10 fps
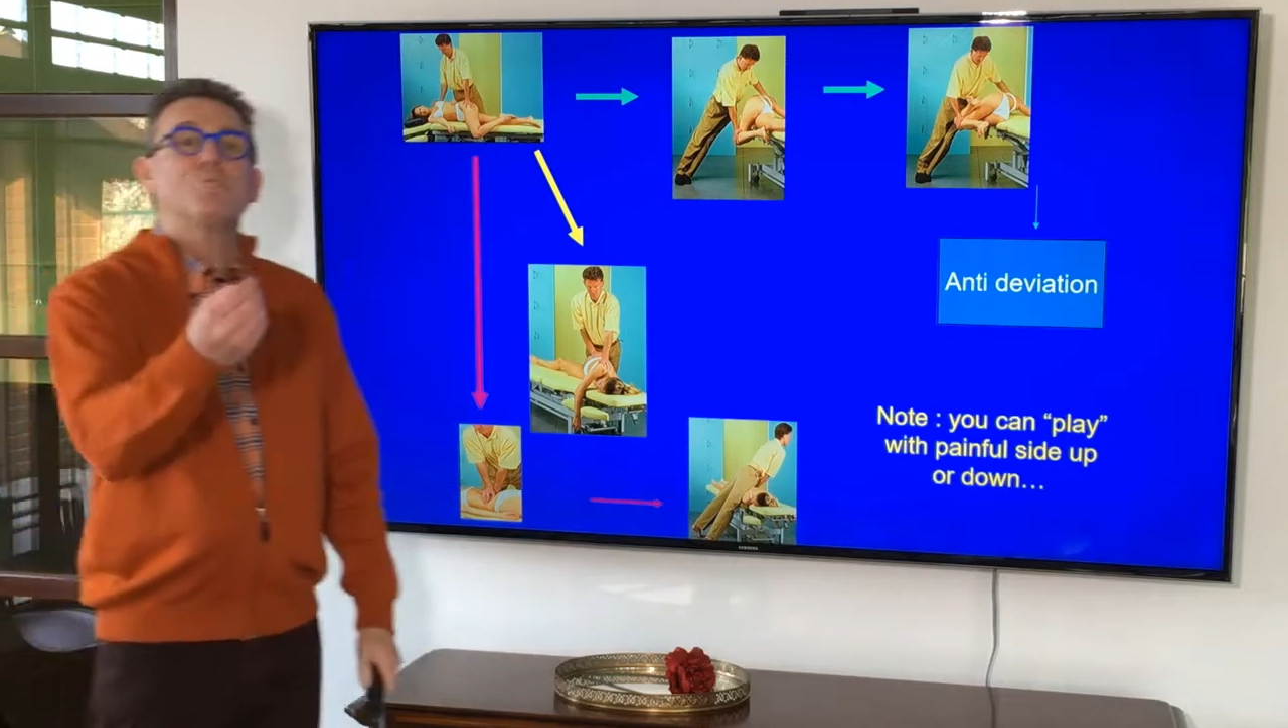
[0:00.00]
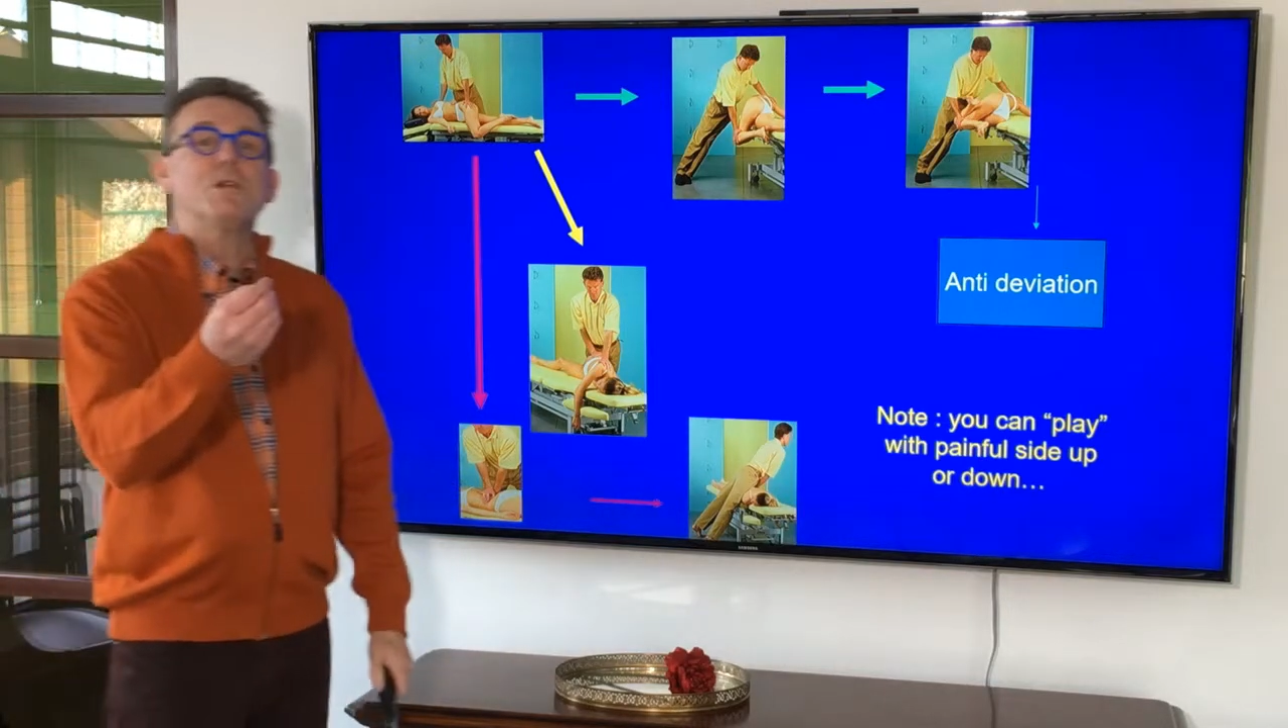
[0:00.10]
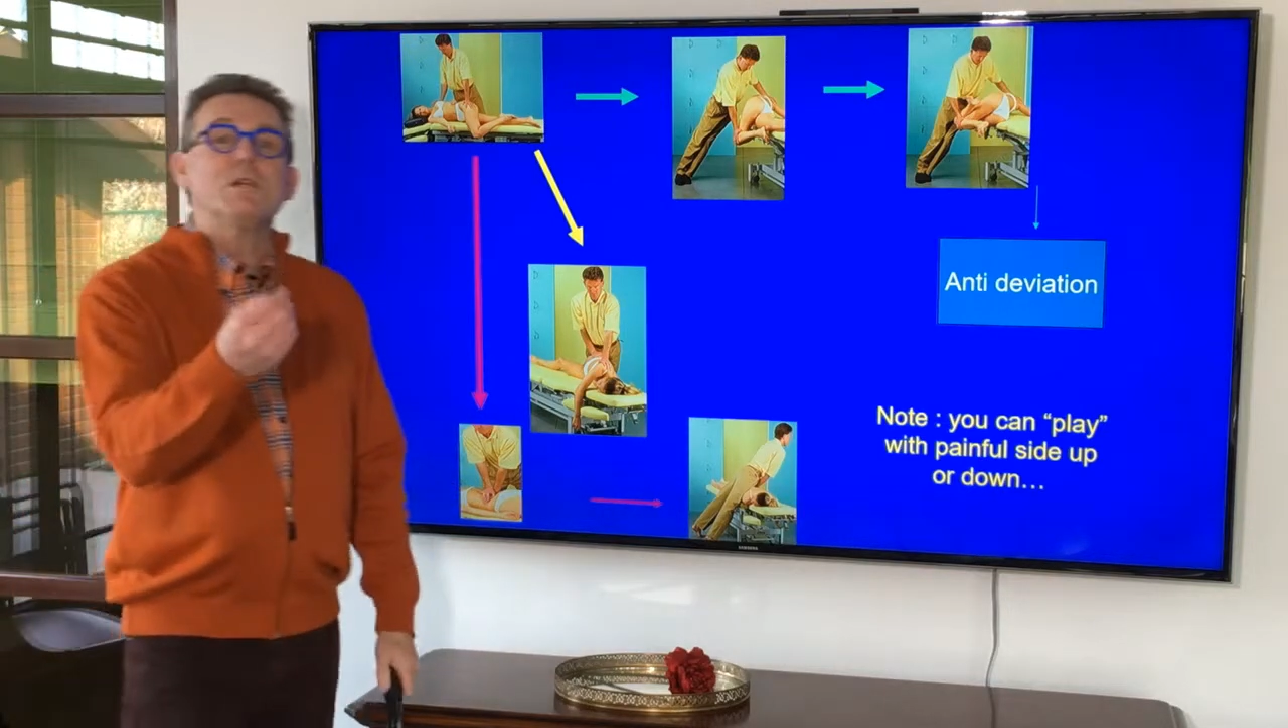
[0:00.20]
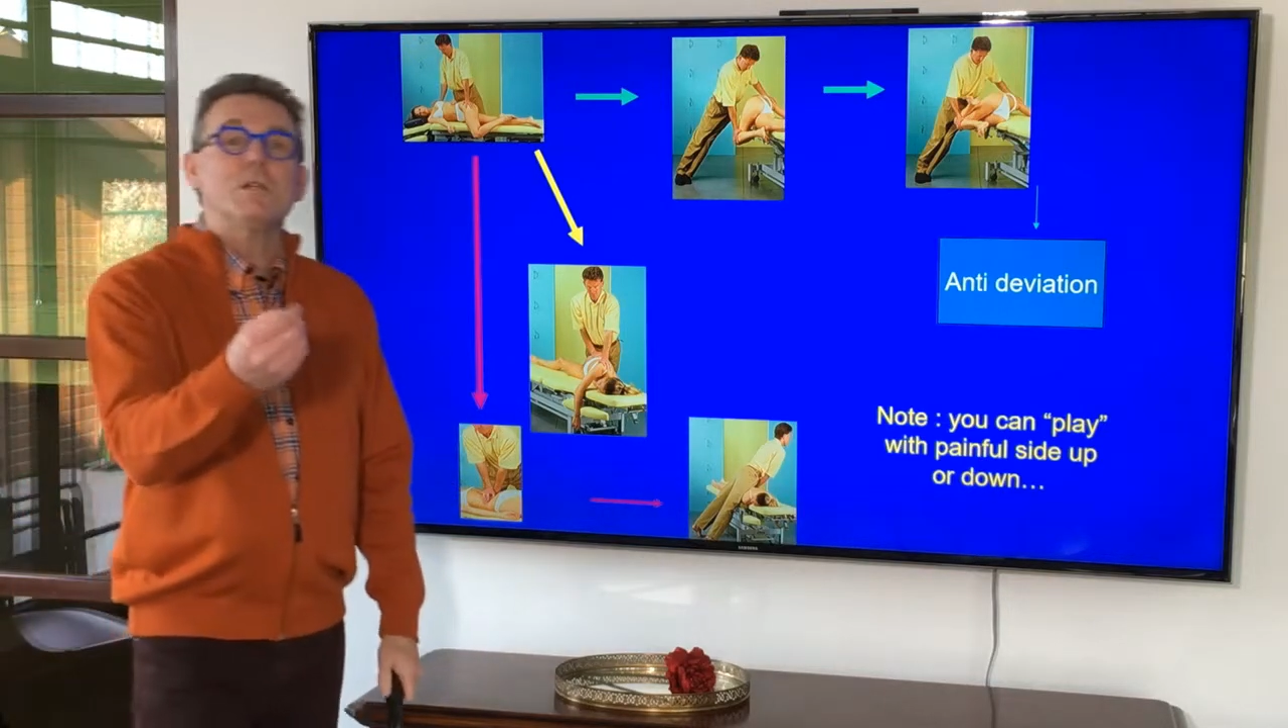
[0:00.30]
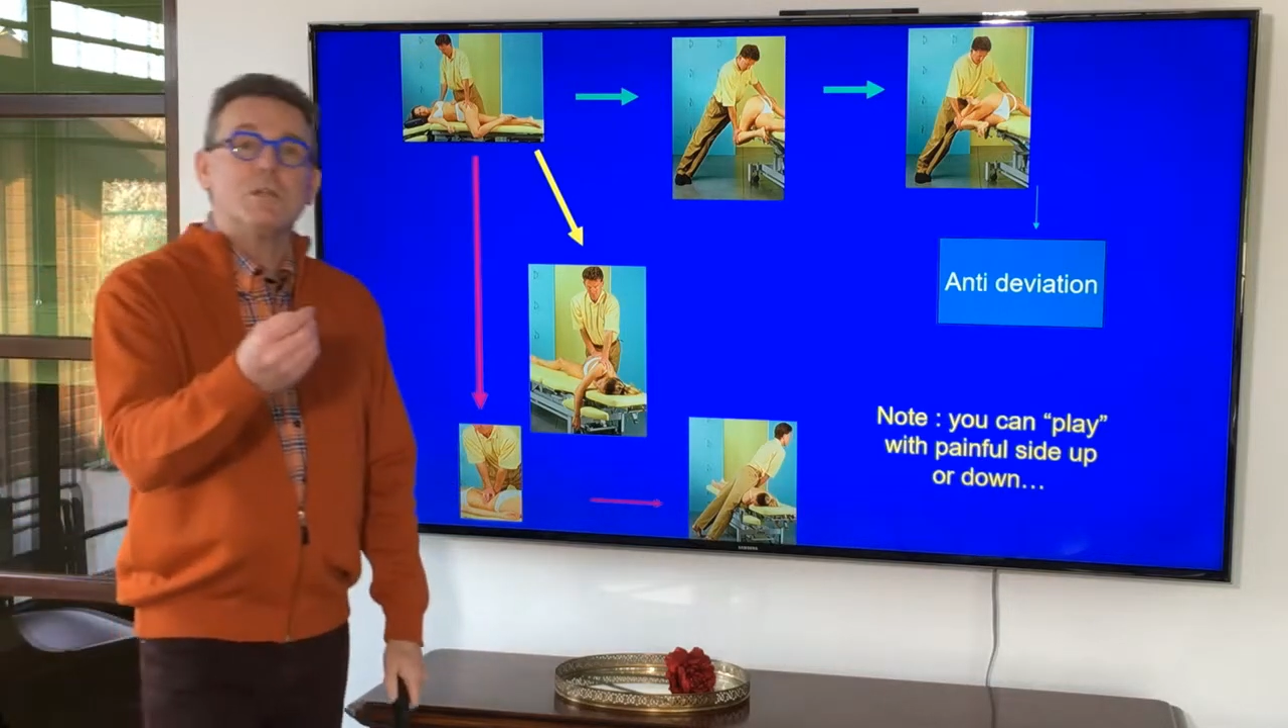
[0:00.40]

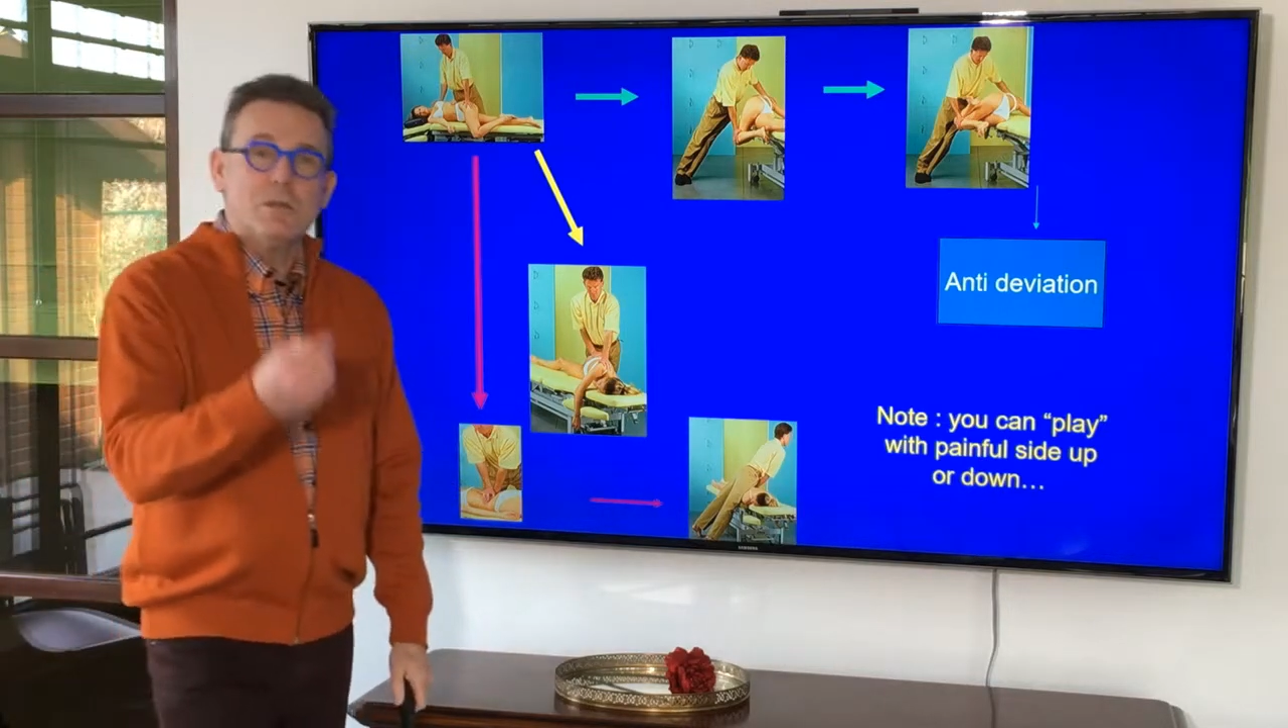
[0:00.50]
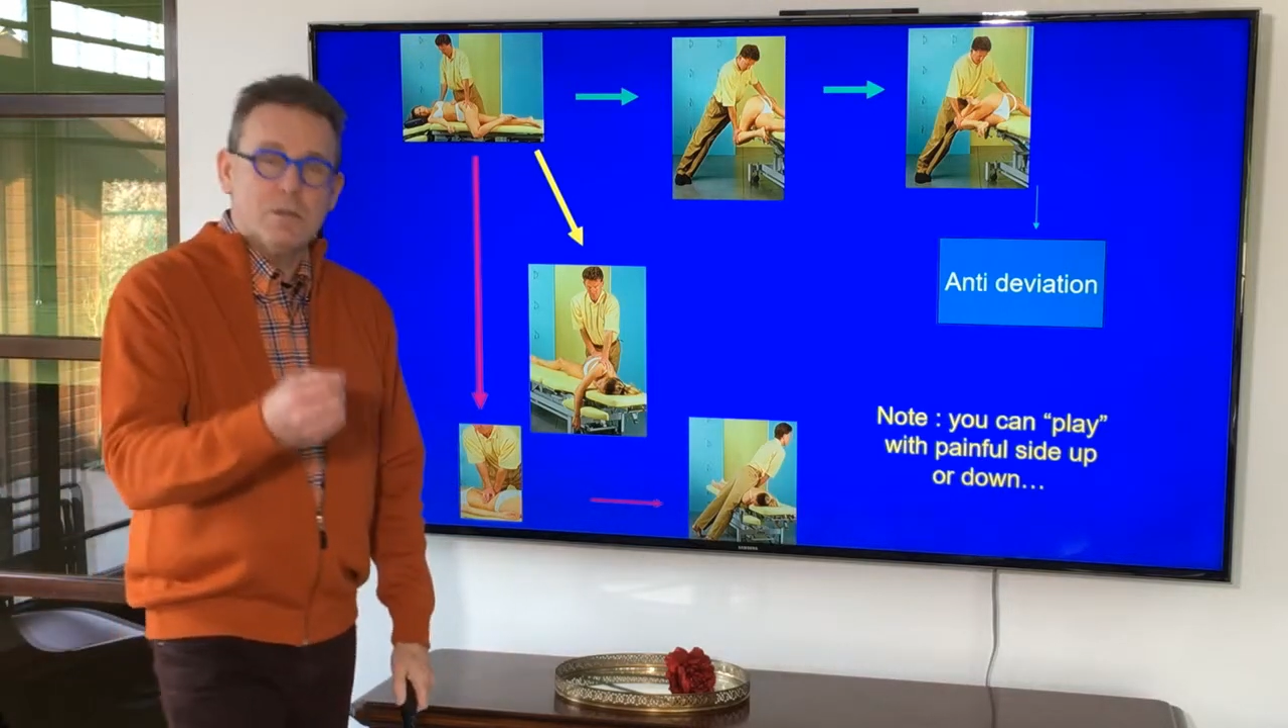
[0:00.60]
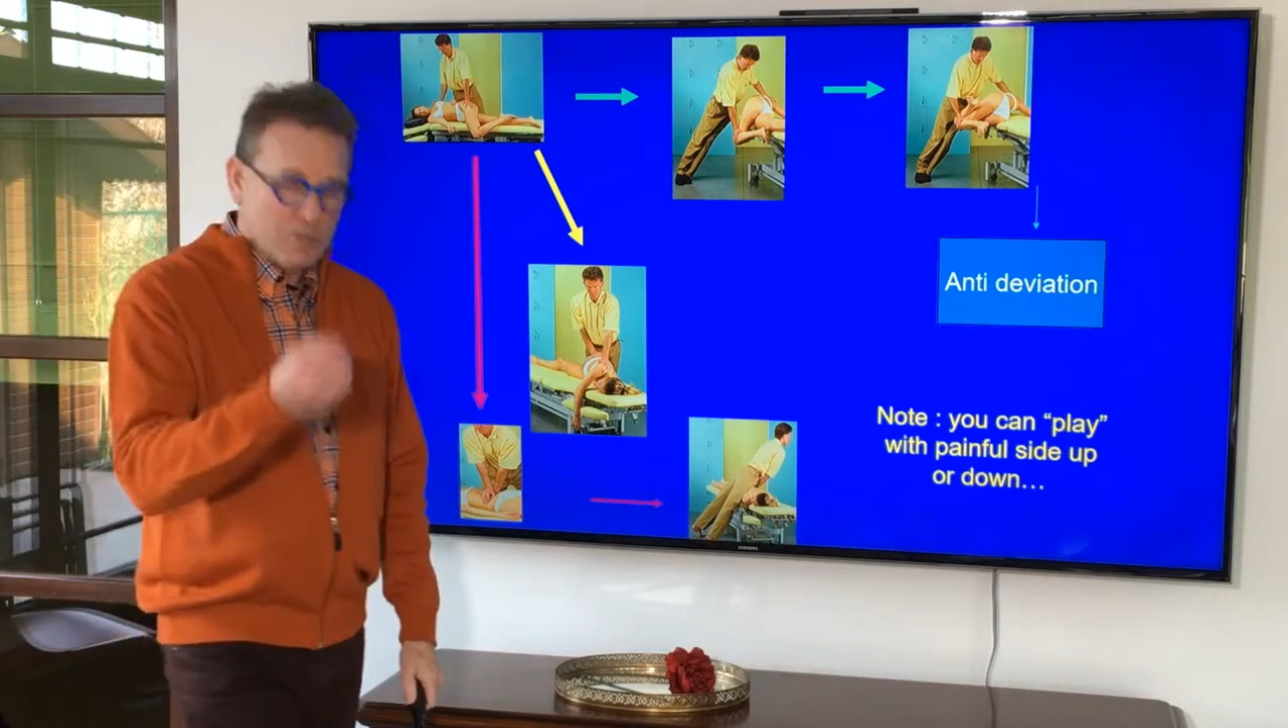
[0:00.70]
be